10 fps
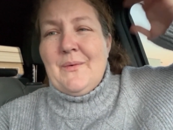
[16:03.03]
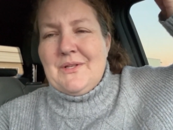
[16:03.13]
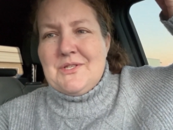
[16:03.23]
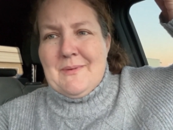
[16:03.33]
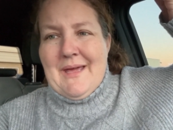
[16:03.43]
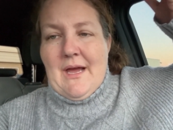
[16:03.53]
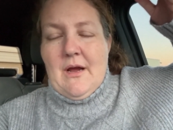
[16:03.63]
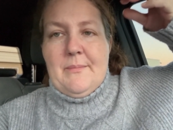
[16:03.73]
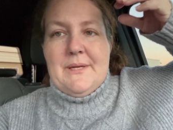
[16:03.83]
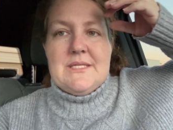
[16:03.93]
to lose my
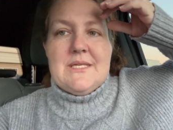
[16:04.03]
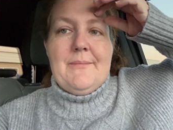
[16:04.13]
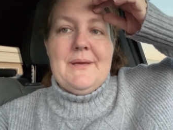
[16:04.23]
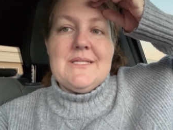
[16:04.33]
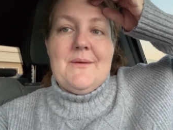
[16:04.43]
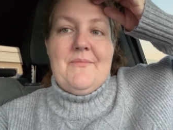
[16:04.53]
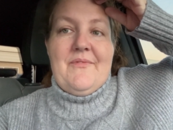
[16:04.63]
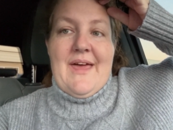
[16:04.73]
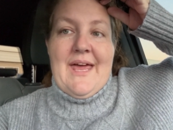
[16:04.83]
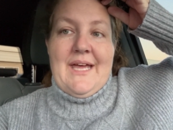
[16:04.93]
hair, but it's not because I'm
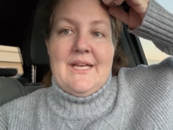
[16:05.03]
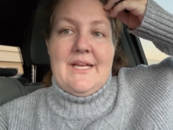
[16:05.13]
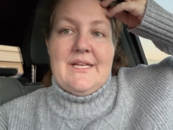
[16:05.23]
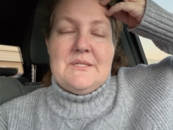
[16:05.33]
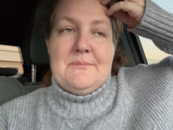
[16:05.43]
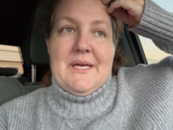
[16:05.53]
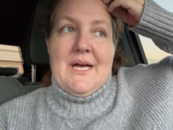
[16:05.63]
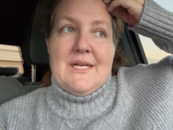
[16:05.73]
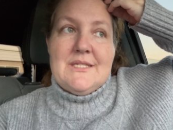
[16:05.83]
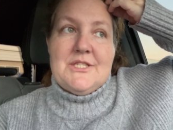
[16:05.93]
vain. It is
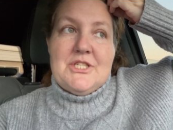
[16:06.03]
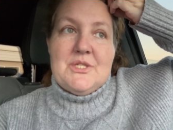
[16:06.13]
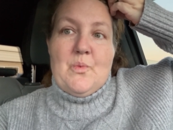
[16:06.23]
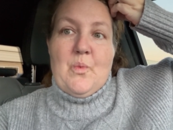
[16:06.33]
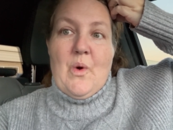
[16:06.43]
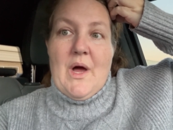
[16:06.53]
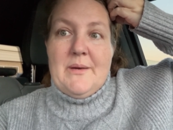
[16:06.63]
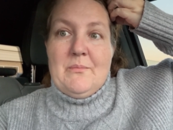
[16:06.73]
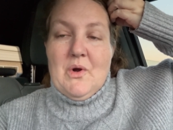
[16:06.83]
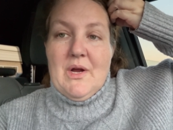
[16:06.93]
because it's just
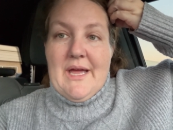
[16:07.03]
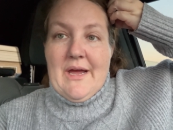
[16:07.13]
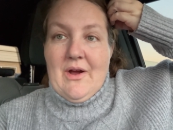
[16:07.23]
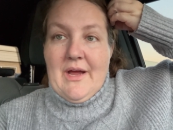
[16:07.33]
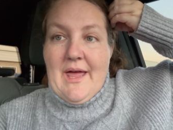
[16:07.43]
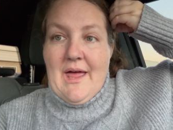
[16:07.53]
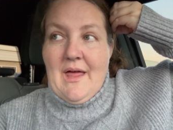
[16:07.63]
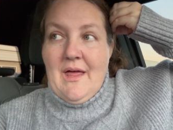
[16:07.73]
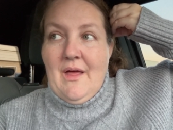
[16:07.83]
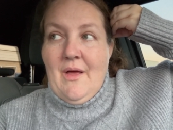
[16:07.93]
one more
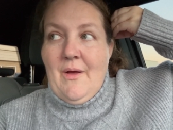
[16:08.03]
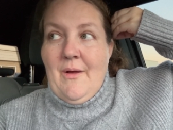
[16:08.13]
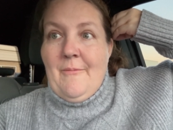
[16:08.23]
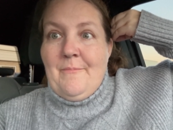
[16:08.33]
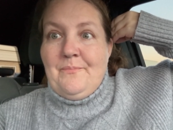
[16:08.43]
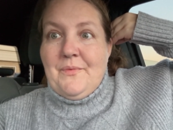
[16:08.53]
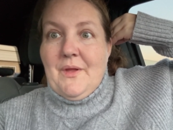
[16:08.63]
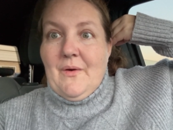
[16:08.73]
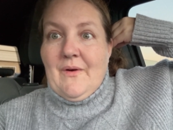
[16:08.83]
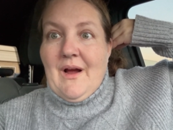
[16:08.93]
area
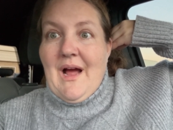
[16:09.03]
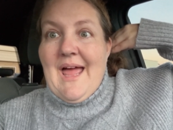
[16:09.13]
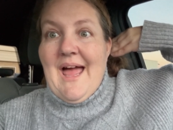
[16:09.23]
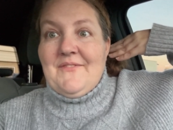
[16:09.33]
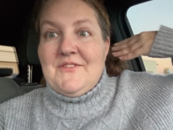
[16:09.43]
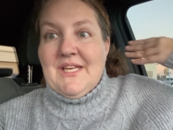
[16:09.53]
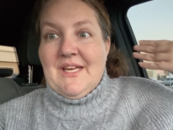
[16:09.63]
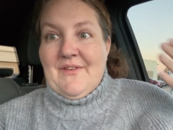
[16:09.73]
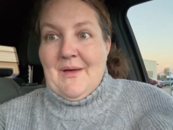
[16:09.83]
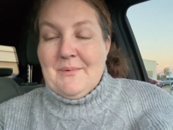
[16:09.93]
where I have to
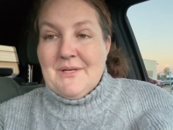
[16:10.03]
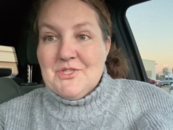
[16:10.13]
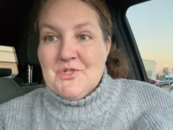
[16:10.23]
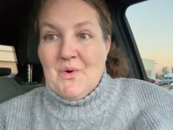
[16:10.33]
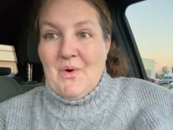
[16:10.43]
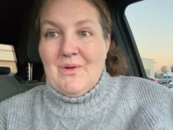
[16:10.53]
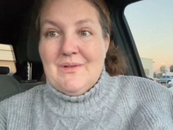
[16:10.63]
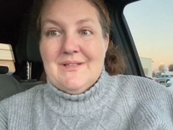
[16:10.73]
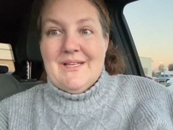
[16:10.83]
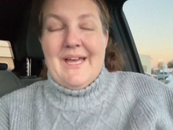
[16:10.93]
give up control.
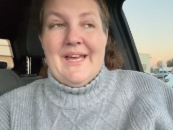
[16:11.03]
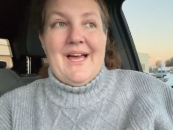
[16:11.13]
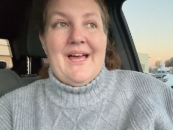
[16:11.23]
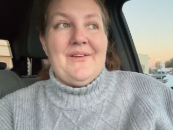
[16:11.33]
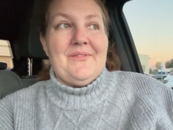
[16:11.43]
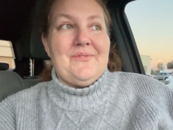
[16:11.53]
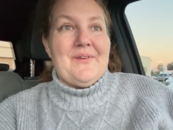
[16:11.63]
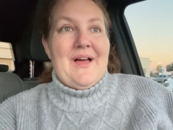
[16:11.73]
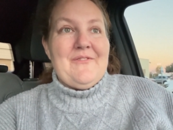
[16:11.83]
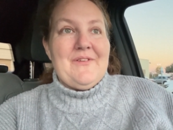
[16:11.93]
Like I
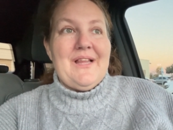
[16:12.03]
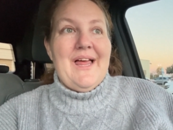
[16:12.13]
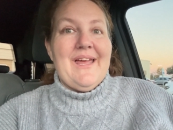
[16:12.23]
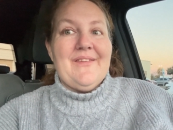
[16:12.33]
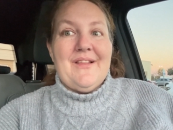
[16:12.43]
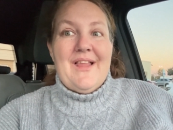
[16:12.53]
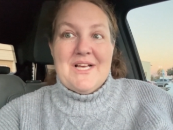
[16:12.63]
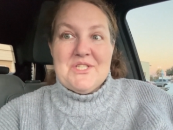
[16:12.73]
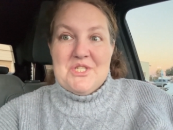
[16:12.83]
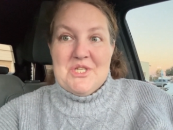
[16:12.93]
feel like in the
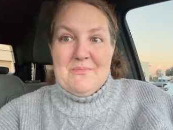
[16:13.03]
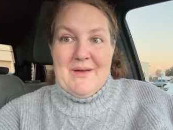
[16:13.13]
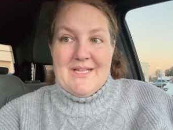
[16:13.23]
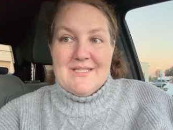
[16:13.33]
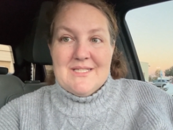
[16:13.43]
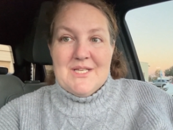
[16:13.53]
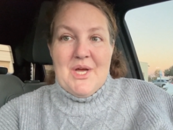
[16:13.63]
last 2 months,